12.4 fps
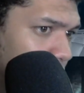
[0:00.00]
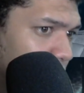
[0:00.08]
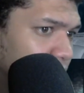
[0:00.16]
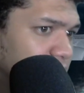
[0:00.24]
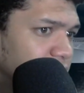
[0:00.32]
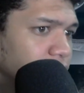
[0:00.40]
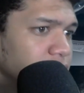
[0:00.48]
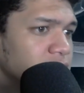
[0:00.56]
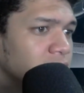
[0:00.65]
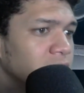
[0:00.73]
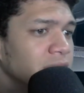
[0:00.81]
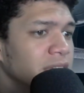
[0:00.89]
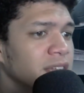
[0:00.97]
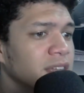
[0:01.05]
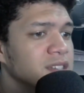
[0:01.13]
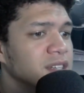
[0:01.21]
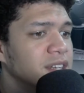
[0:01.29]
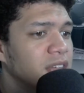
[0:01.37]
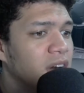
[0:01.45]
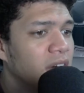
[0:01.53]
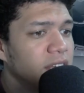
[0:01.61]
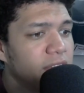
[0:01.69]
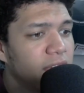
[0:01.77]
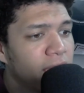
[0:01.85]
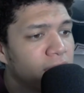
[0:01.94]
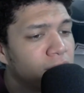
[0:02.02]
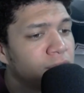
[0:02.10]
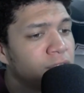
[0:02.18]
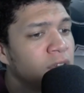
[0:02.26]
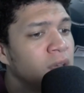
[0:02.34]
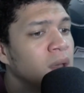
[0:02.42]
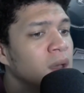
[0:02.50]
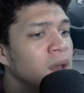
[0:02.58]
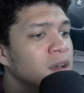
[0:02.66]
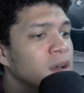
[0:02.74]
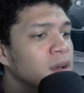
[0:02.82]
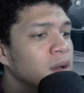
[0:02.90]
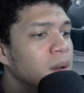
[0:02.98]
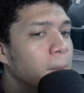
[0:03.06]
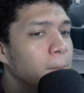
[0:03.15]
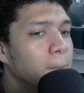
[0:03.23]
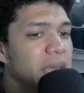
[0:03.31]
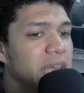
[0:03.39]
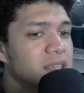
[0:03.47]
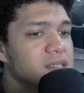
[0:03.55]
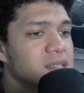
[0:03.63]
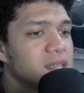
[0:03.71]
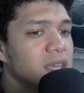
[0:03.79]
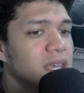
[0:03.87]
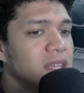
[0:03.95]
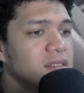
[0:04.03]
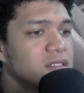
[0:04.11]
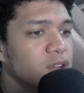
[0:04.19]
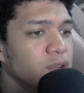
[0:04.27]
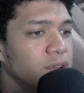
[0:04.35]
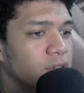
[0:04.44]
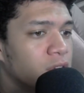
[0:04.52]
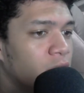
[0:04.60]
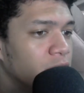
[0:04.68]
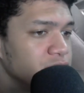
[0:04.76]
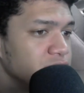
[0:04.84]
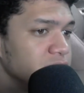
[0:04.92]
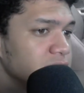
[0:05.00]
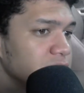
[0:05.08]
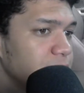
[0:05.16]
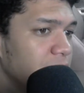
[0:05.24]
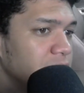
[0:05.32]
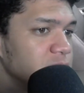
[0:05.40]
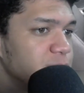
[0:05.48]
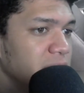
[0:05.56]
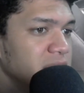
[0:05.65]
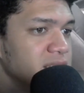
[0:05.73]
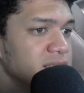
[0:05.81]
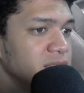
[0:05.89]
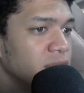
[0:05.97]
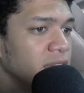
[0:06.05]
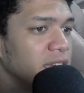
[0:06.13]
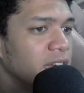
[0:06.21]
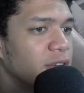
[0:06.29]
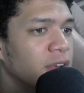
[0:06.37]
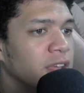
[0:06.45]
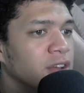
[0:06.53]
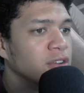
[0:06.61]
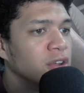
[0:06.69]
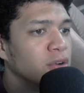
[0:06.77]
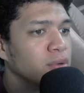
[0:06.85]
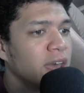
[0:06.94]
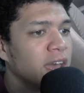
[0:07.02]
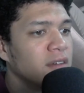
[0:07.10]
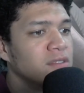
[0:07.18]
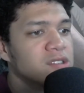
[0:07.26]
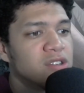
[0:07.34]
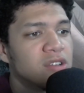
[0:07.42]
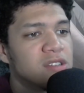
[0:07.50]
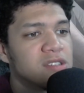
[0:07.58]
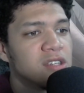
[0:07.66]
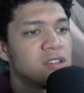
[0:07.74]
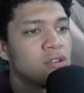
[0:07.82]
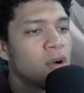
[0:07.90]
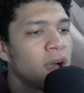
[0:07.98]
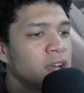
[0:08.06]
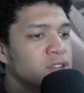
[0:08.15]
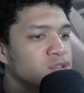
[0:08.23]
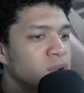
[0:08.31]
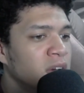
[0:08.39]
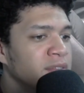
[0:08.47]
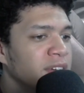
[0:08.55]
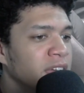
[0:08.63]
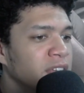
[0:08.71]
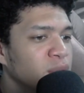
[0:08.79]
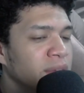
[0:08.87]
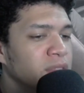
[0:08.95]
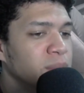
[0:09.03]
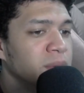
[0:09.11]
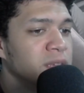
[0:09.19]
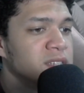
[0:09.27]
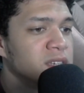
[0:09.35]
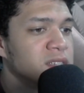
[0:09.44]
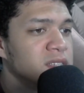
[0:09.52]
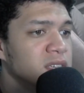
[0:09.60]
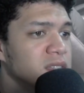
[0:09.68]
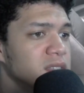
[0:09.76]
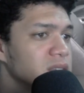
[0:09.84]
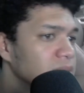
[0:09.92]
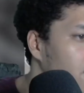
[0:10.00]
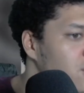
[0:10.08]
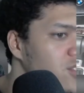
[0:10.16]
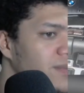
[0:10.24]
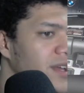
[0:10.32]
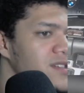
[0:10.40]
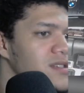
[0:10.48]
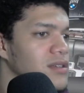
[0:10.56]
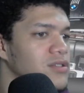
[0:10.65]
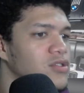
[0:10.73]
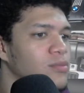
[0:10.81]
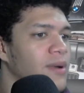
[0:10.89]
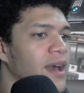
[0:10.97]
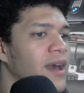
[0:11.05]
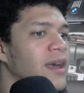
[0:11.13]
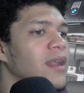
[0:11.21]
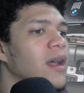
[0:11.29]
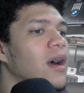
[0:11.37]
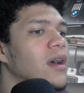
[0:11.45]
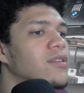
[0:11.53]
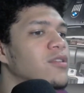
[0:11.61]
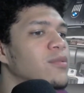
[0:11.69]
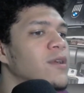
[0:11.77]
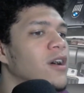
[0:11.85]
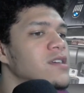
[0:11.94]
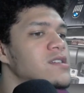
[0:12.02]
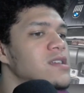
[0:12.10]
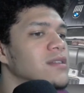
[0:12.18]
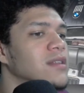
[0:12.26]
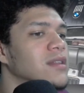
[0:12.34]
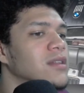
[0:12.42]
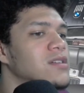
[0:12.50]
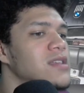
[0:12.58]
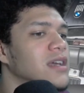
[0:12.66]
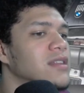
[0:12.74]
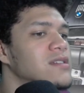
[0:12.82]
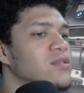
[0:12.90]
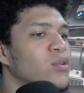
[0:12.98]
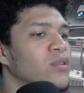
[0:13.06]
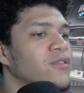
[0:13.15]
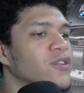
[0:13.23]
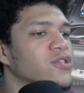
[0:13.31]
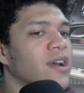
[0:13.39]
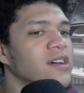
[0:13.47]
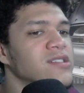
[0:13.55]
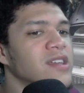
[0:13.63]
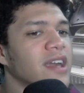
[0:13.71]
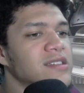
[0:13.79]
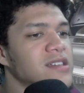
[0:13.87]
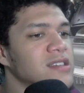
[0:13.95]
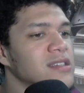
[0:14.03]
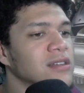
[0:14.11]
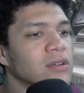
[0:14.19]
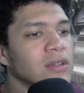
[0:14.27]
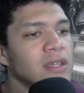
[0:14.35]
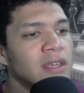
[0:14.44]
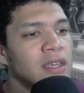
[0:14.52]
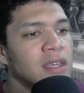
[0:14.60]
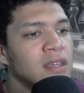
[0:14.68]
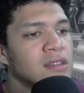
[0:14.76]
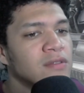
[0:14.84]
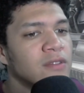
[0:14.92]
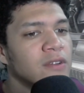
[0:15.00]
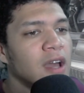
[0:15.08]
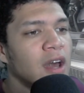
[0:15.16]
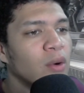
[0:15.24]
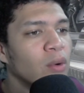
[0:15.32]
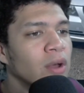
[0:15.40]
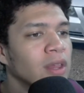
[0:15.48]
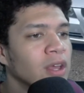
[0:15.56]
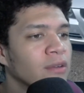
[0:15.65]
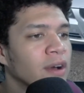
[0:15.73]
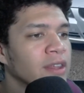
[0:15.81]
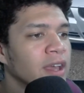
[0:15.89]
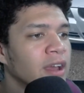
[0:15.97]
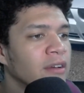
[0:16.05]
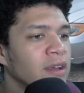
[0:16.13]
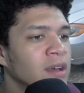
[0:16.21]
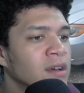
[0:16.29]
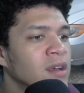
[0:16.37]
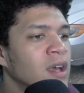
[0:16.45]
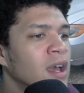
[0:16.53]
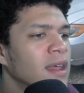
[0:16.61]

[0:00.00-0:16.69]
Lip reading: Interior is clean. It's a non-nav base interior car. So this is about as base as you can get right No nav, as you can see, no iDrive, and you have the basic seats. Engine bay doesn't look too bad. To be honest, it looks like this oil filter housing gasket's a little leaky. It's kind of oily around the area.